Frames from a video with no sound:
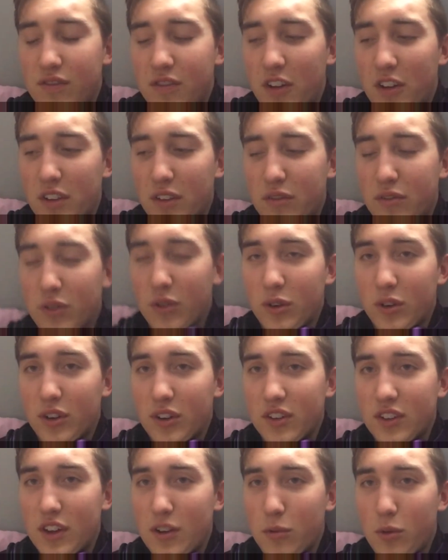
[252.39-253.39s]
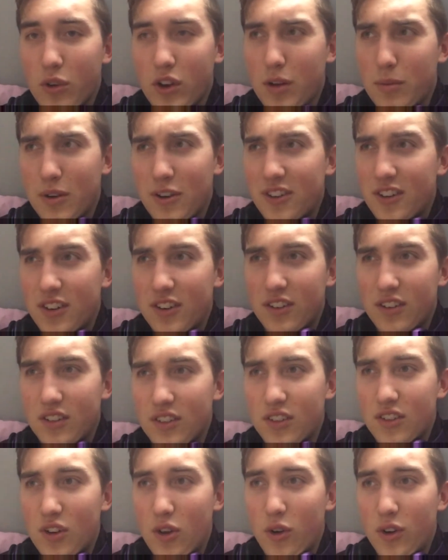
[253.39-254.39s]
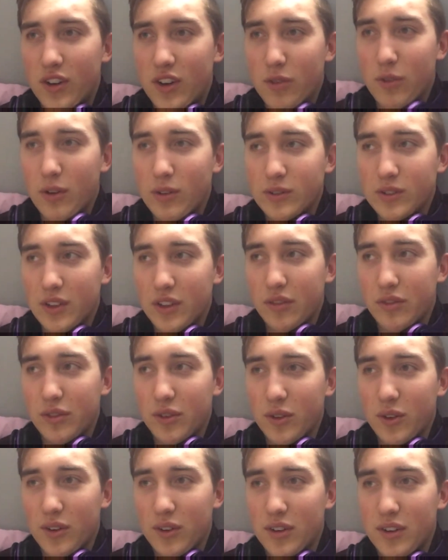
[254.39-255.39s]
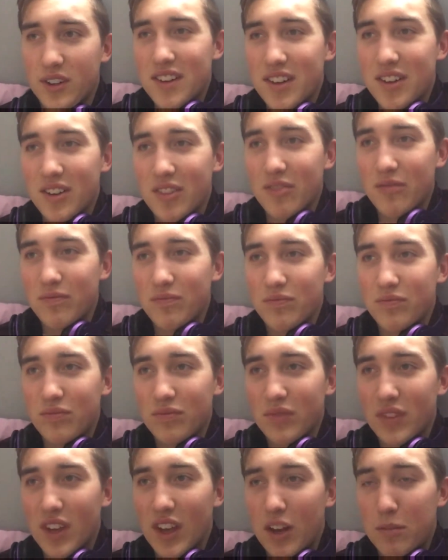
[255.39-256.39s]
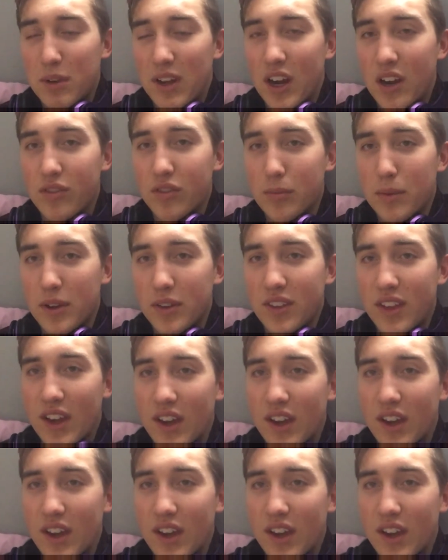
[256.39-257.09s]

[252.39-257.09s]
fell on the floor and then I woke up and I had no idea why I was on the floor. So gotta be careful about